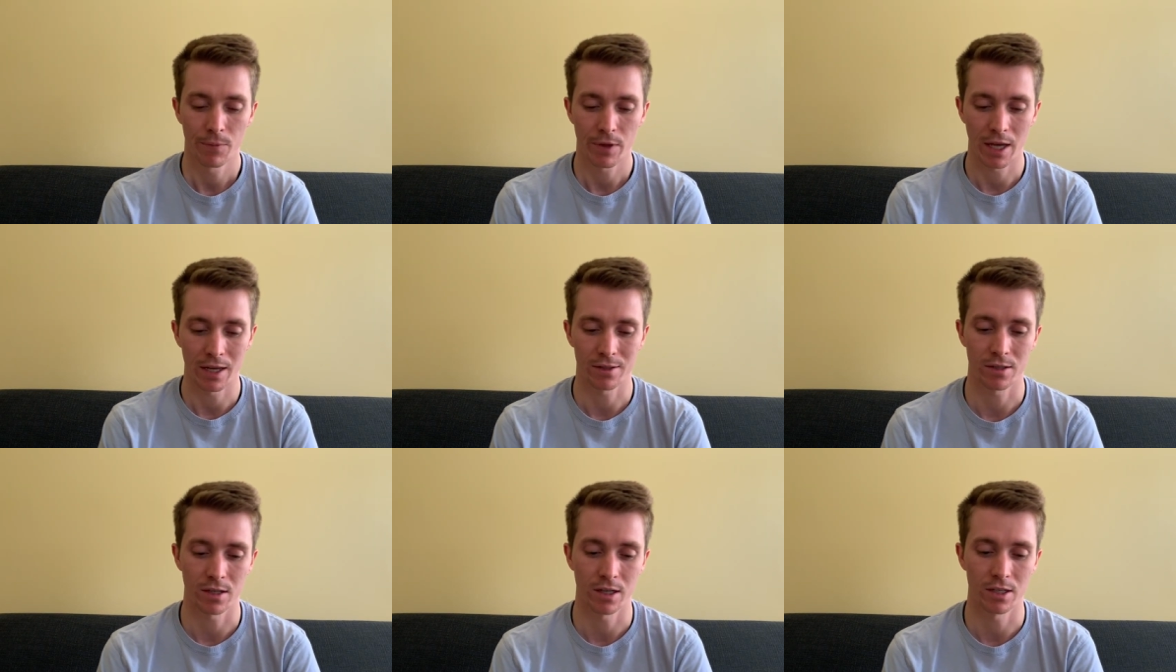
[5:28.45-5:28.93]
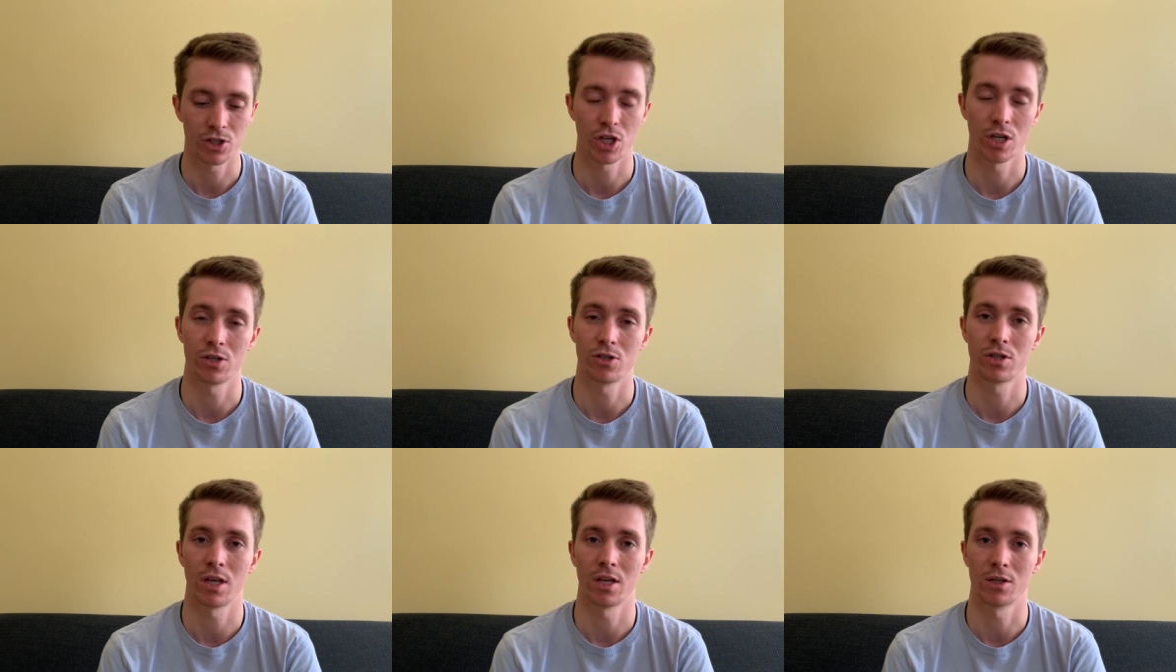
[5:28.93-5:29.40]

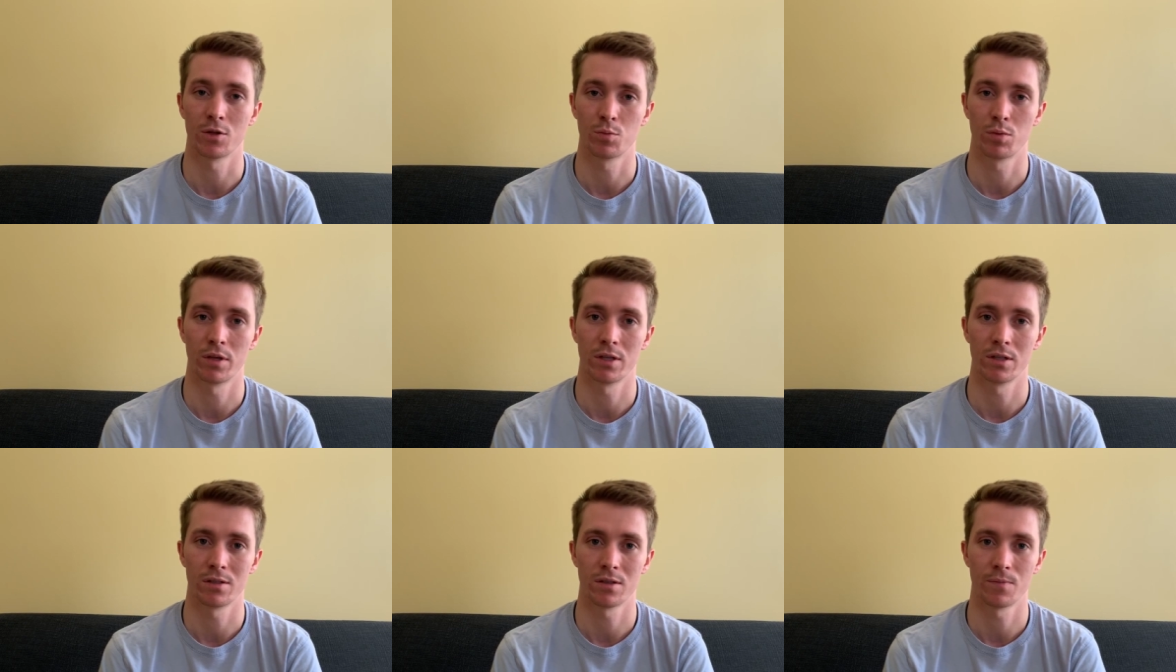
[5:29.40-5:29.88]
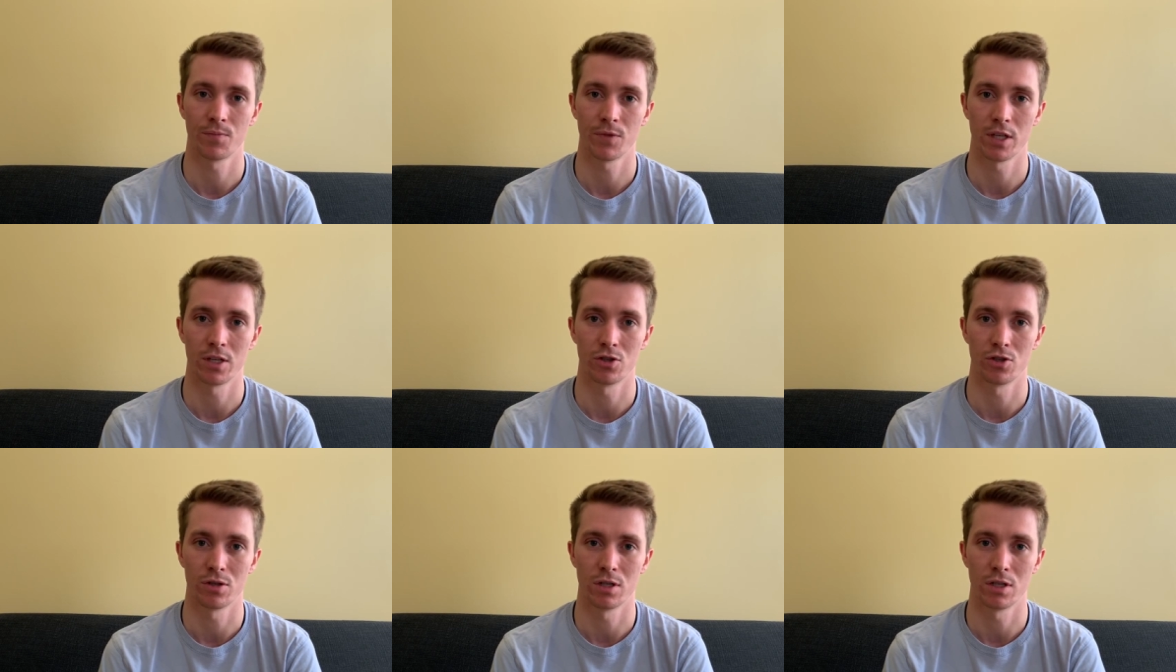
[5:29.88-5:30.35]
SIHH takes place
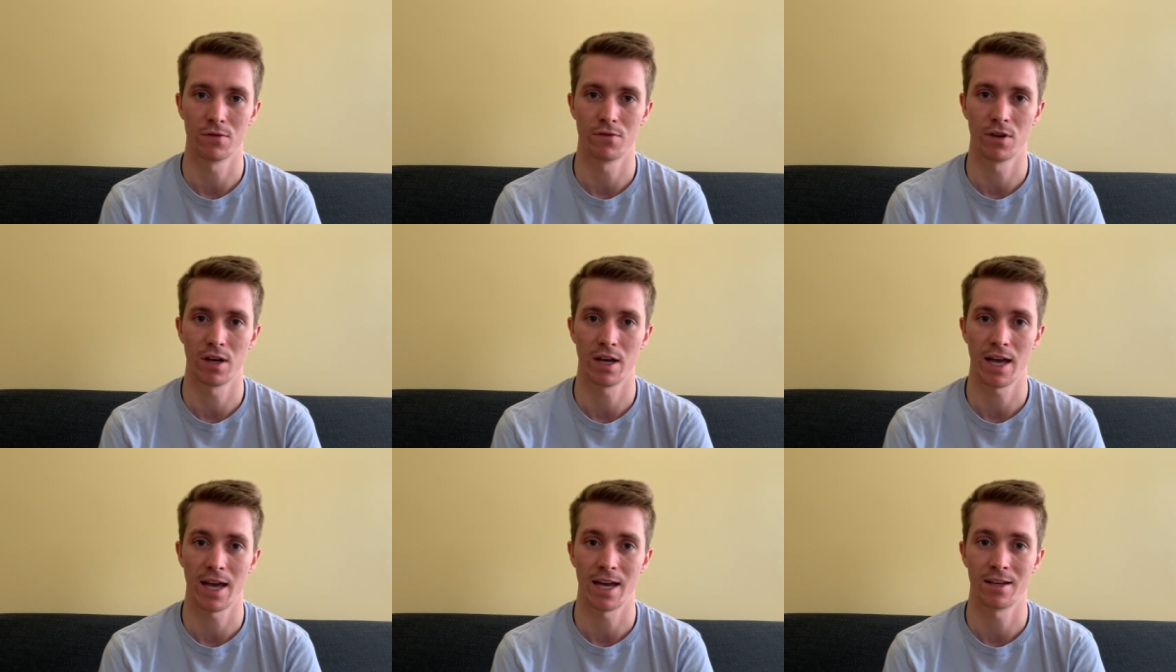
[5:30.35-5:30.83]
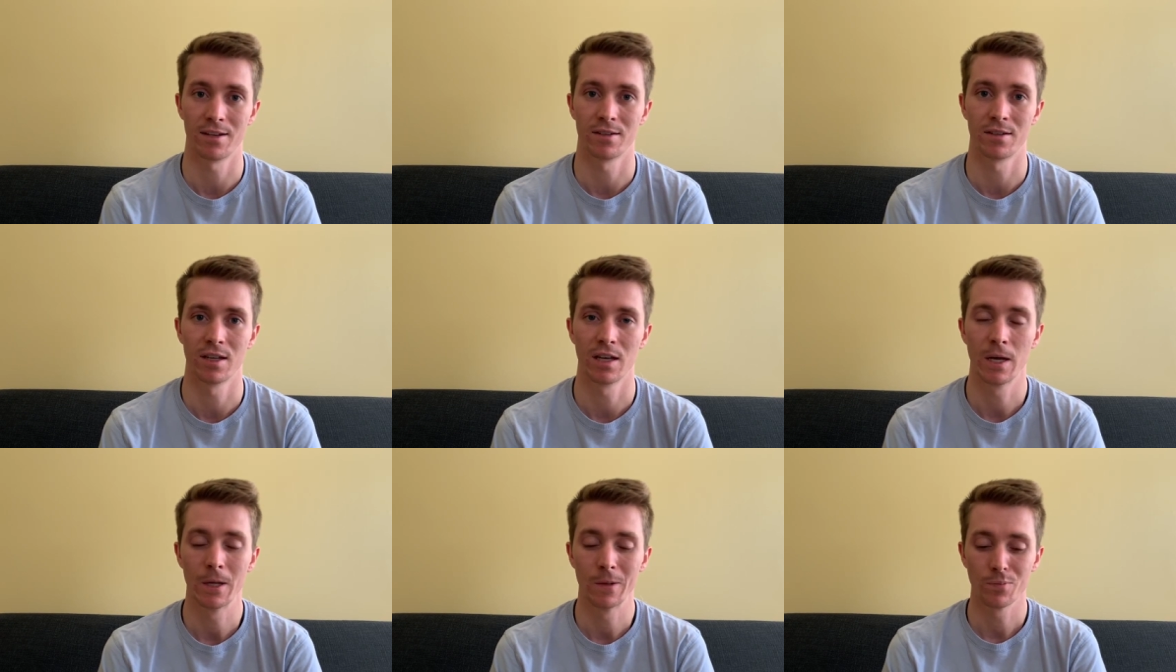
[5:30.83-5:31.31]
in Geneva and
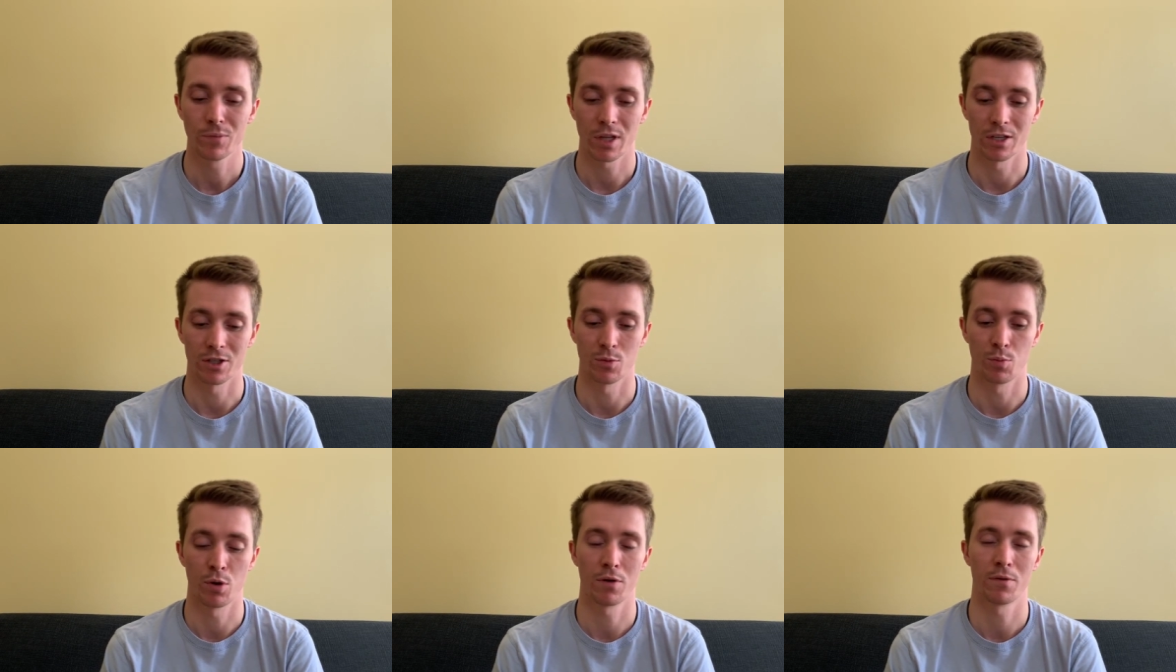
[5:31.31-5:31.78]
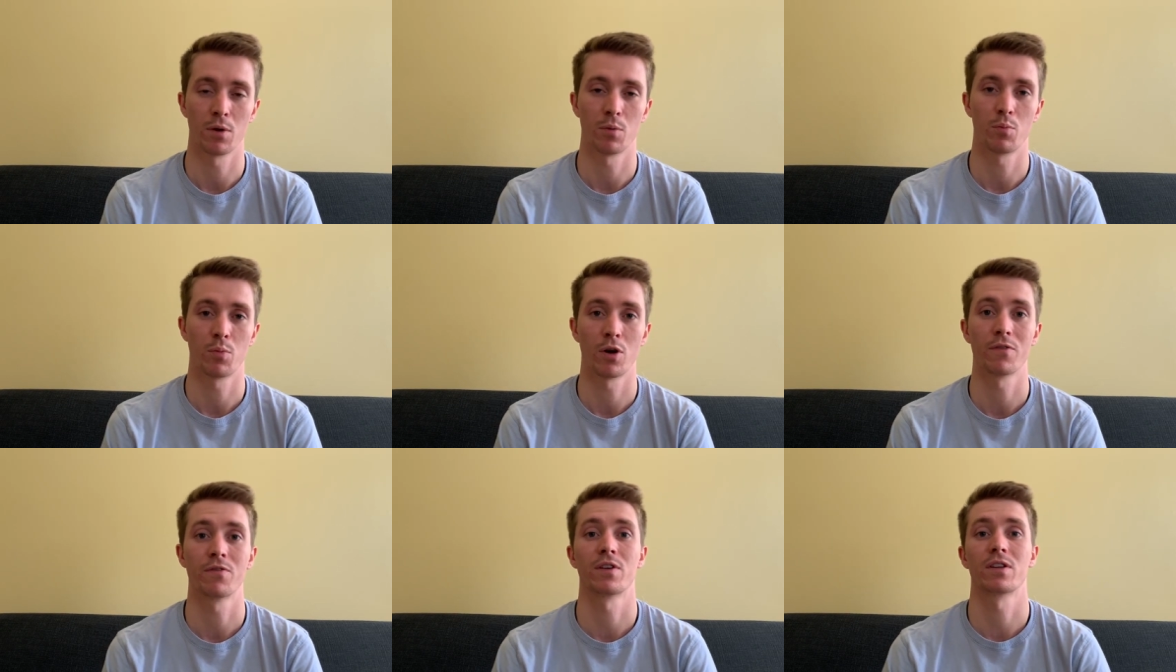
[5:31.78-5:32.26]
is a
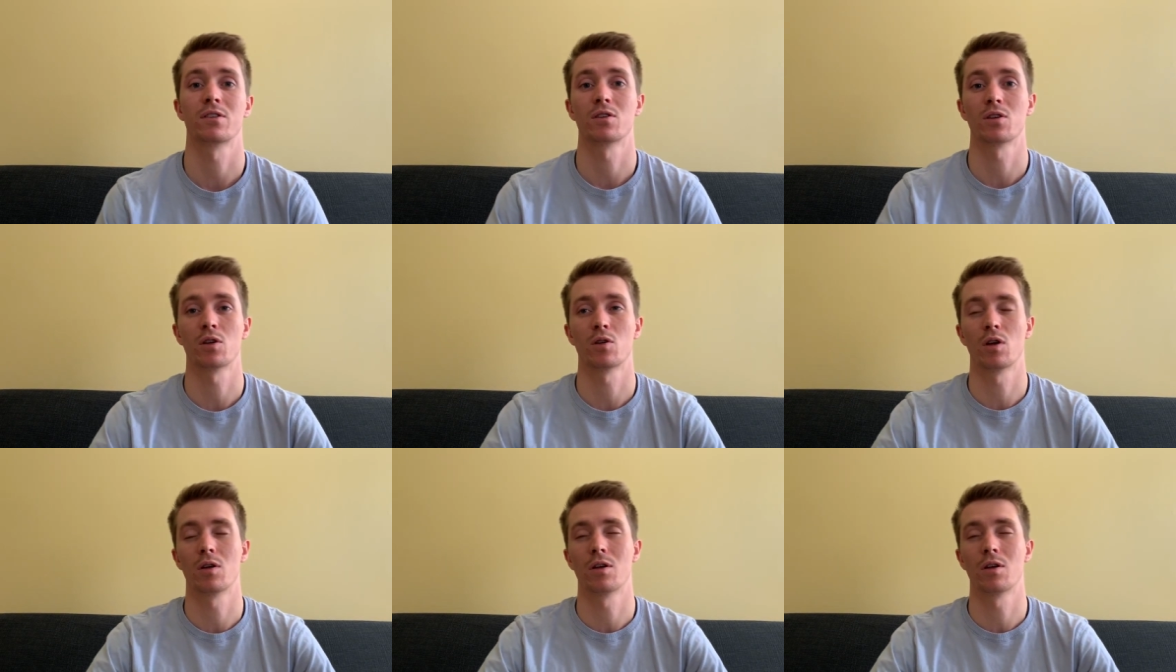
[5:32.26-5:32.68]
perfect